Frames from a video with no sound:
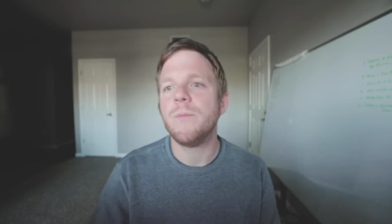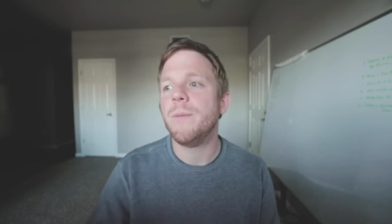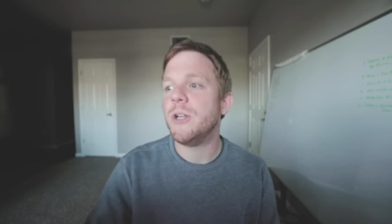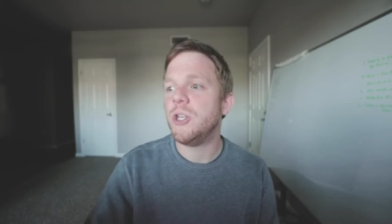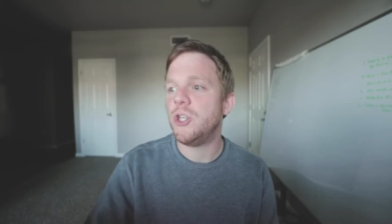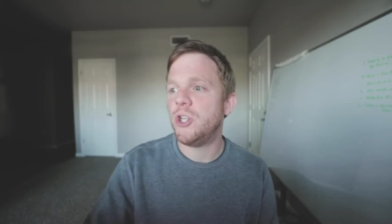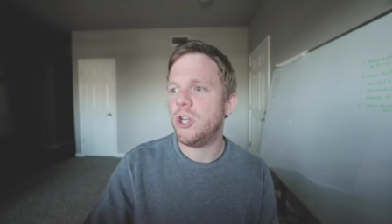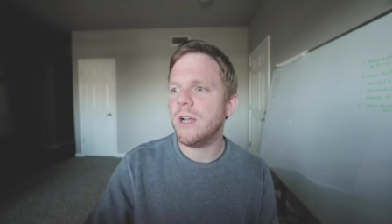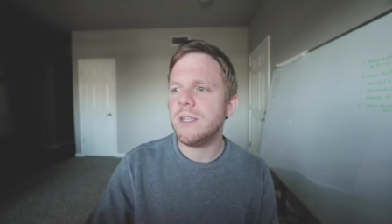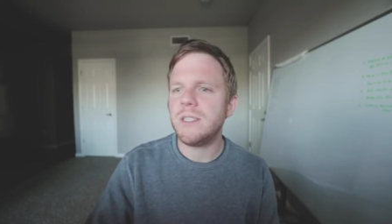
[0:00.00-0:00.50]

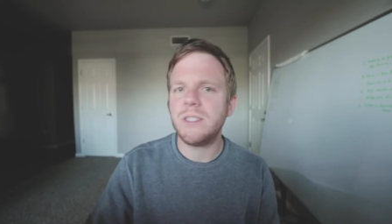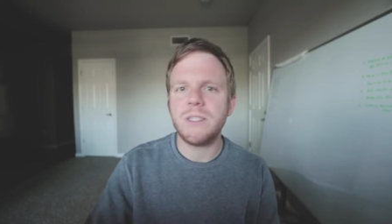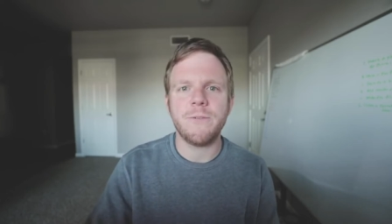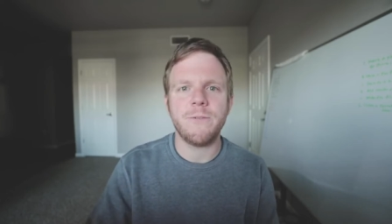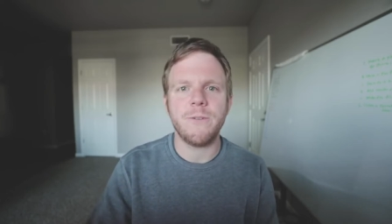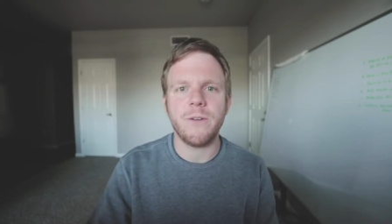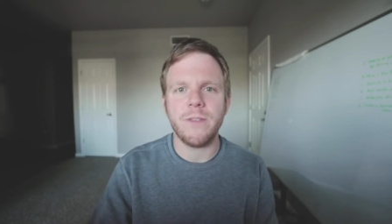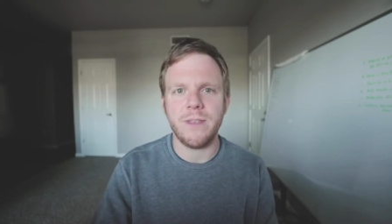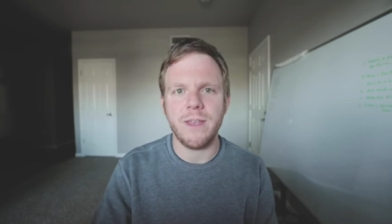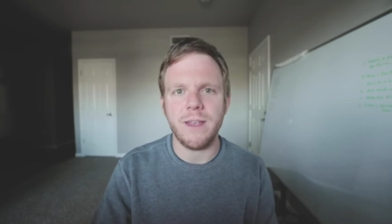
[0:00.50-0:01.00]
but just
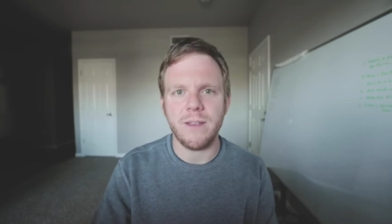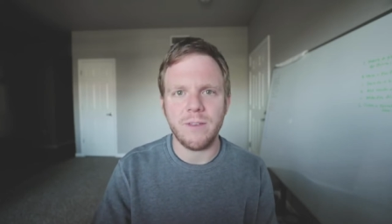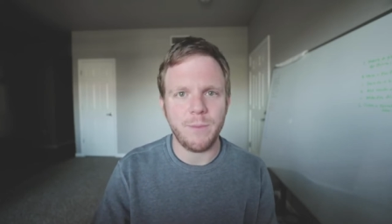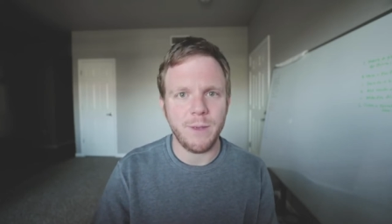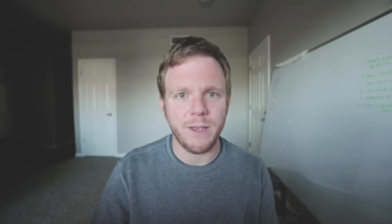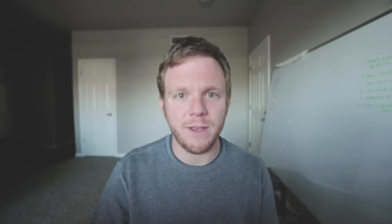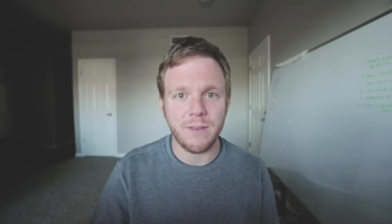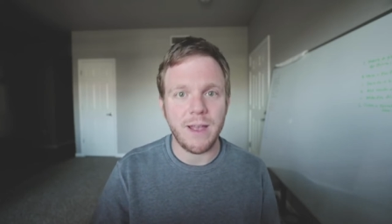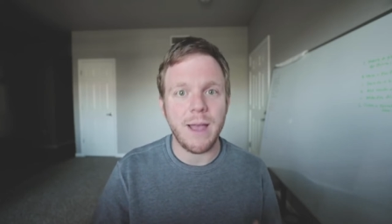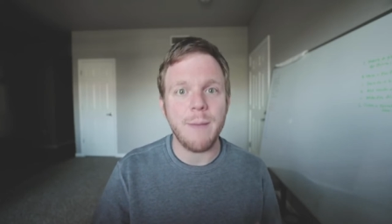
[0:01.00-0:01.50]
for this,
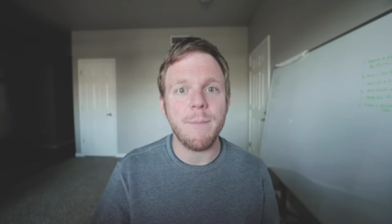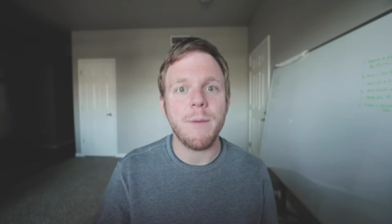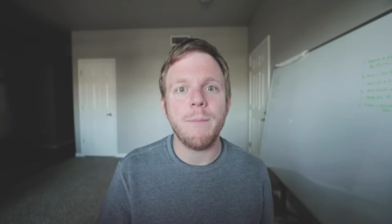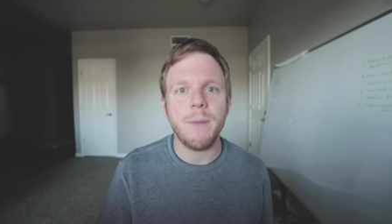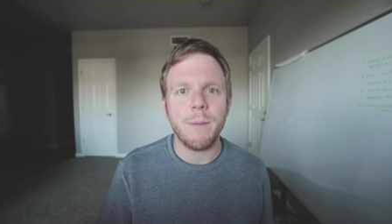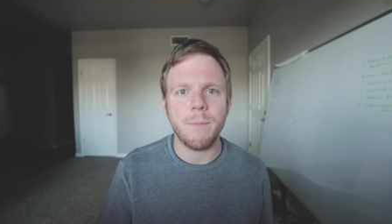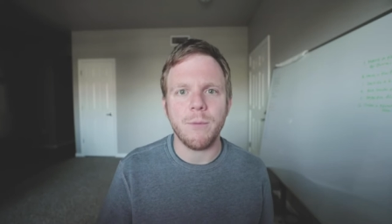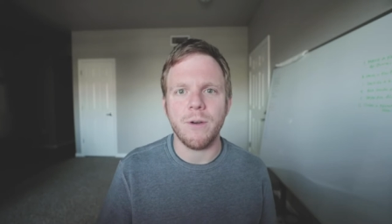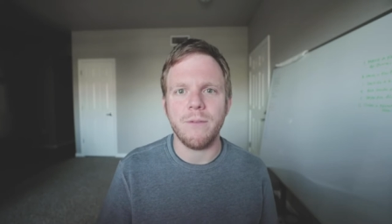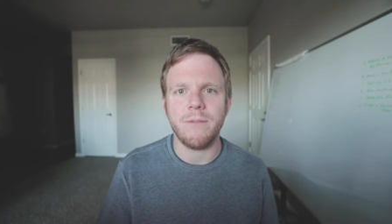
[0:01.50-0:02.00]
because I'm a
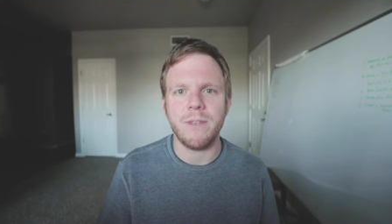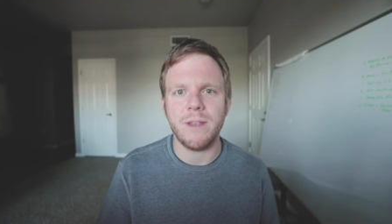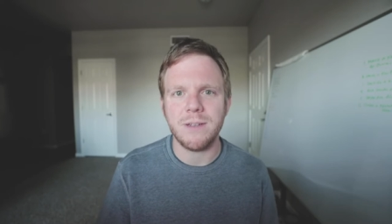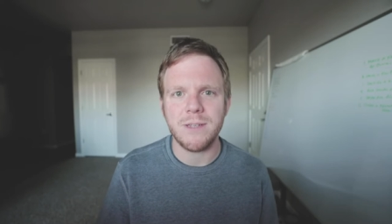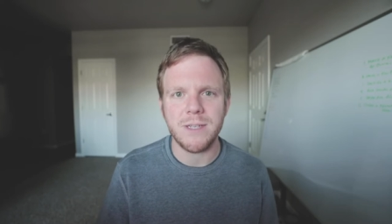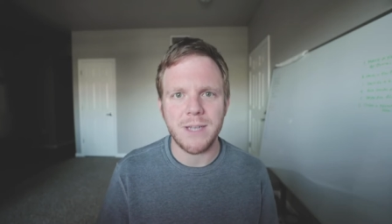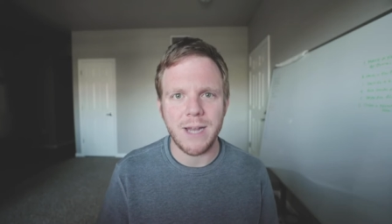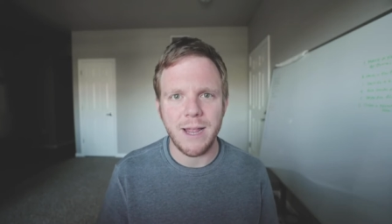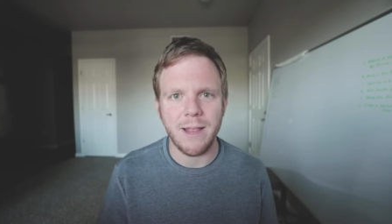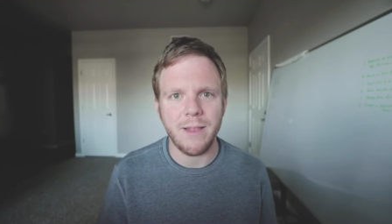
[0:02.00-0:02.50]
member of
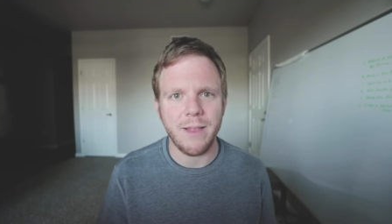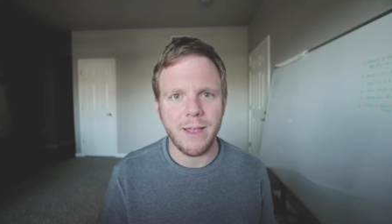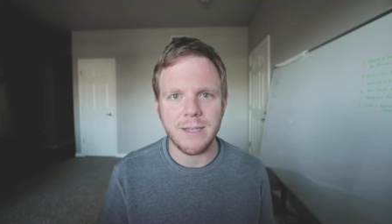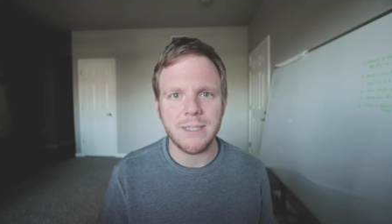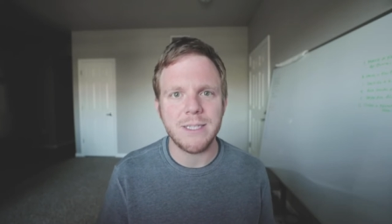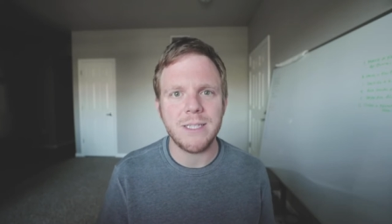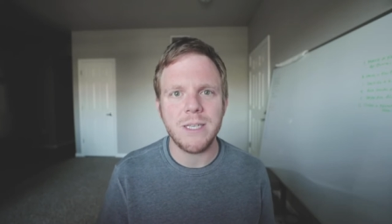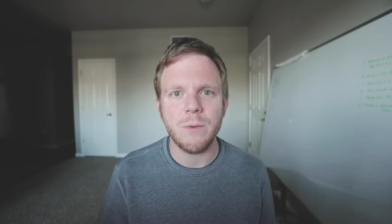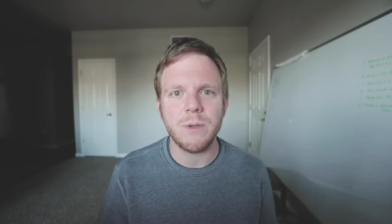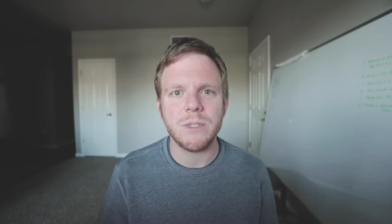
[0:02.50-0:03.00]
this and I
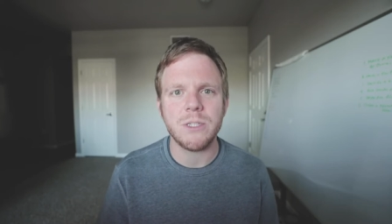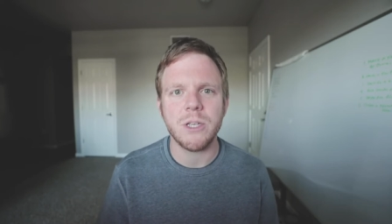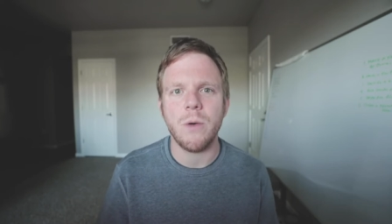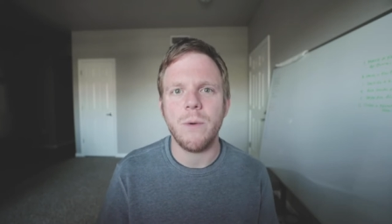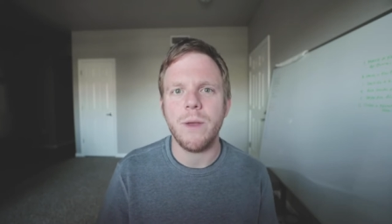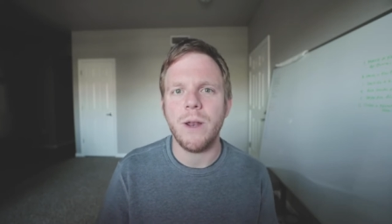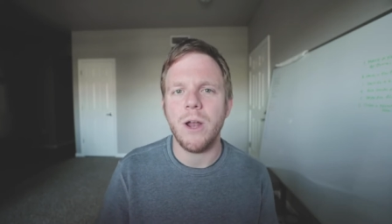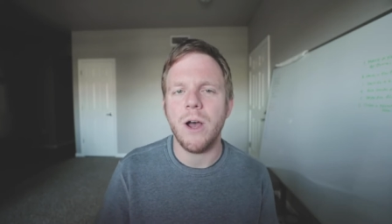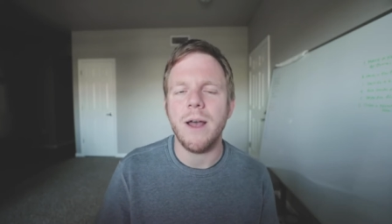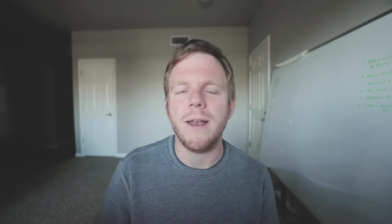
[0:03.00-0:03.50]
like see what's
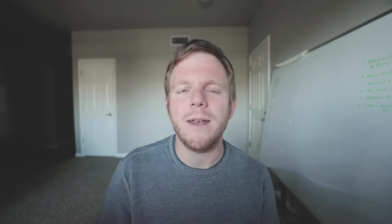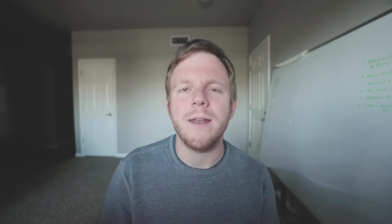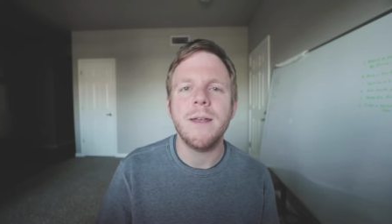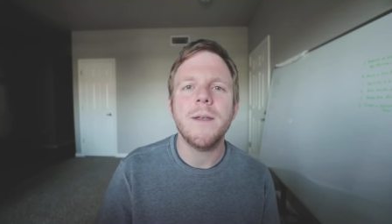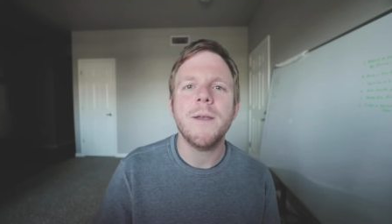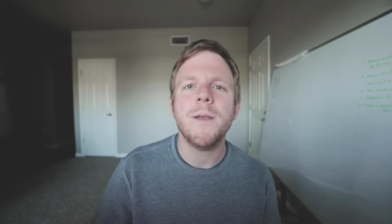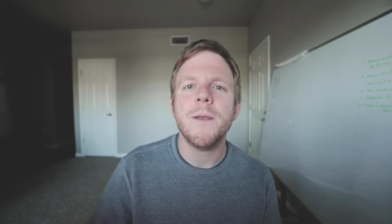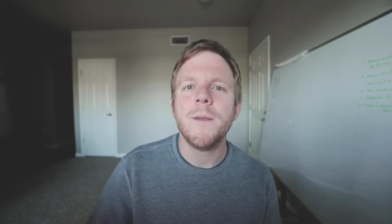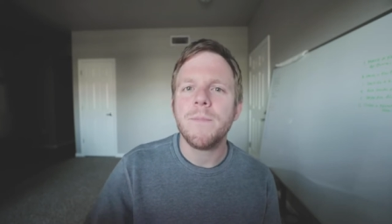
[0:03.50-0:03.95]
going on,